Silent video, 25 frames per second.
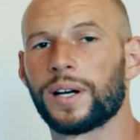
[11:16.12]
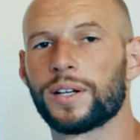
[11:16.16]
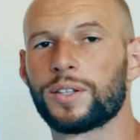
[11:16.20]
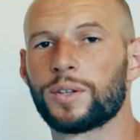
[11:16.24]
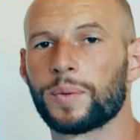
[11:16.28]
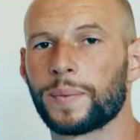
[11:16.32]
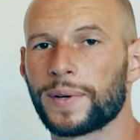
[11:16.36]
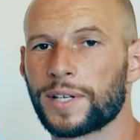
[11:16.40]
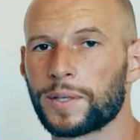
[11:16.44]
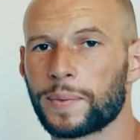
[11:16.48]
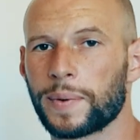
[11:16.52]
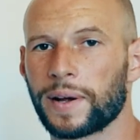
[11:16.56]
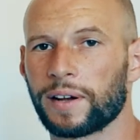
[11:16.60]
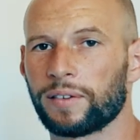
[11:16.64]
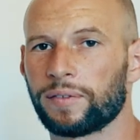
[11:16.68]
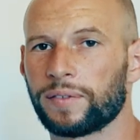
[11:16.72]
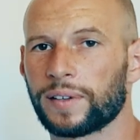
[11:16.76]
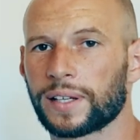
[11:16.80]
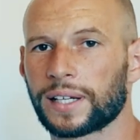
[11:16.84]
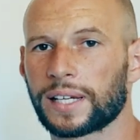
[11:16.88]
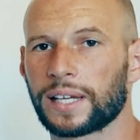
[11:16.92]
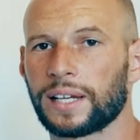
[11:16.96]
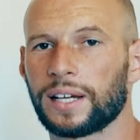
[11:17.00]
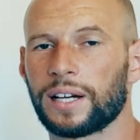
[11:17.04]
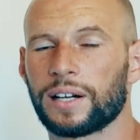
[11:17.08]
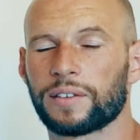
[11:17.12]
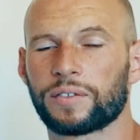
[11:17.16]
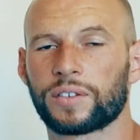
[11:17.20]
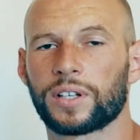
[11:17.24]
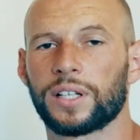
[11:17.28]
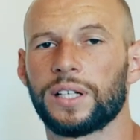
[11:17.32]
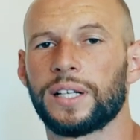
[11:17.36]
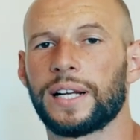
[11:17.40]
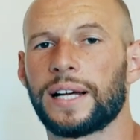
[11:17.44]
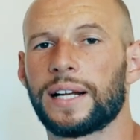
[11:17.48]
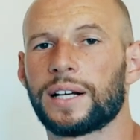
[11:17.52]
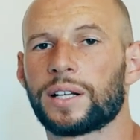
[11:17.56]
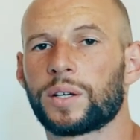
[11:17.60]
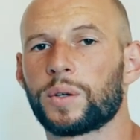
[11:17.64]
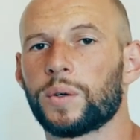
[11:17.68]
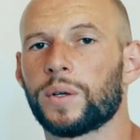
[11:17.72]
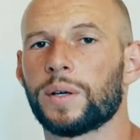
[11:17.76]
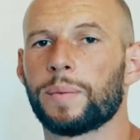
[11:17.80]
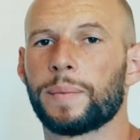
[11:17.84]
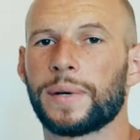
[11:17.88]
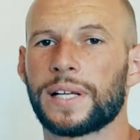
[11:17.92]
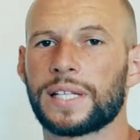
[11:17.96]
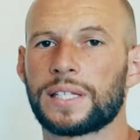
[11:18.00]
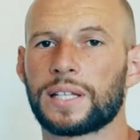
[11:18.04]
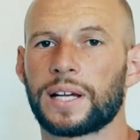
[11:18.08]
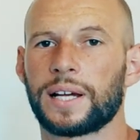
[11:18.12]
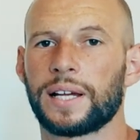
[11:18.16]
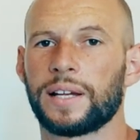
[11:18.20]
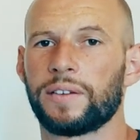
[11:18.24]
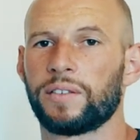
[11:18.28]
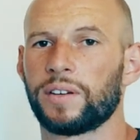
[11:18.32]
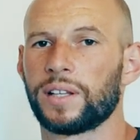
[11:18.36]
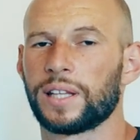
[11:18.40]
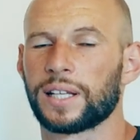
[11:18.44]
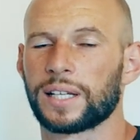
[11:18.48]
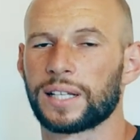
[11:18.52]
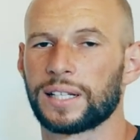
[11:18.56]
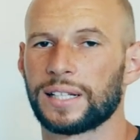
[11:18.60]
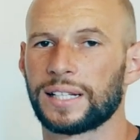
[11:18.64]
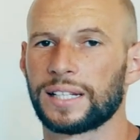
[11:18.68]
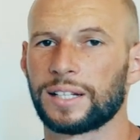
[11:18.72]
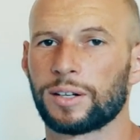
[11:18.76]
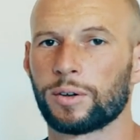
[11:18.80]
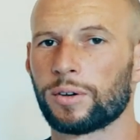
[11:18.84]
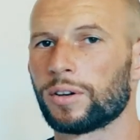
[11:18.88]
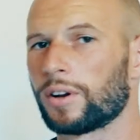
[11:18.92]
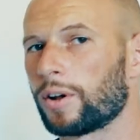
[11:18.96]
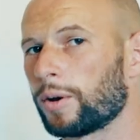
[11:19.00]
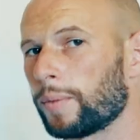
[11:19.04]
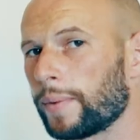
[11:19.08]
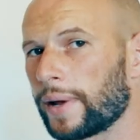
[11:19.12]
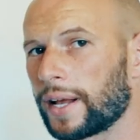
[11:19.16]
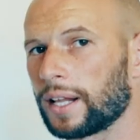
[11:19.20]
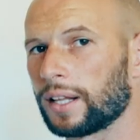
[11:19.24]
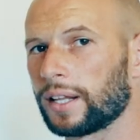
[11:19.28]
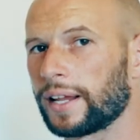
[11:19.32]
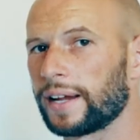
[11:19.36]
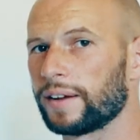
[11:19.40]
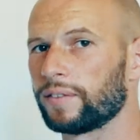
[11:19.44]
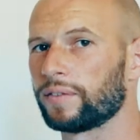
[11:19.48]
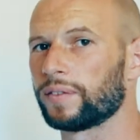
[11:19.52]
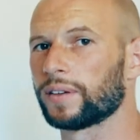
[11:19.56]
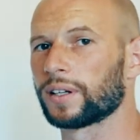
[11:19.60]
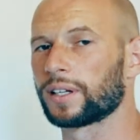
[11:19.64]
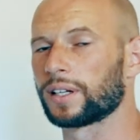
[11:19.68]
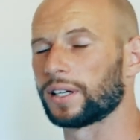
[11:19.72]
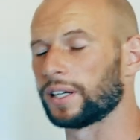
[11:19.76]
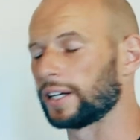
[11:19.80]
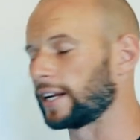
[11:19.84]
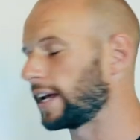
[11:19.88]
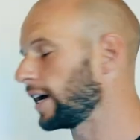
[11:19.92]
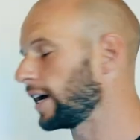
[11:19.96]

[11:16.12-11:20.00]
worry too much about flicker. I've got an article at my site, everything you need to know about light, flicker,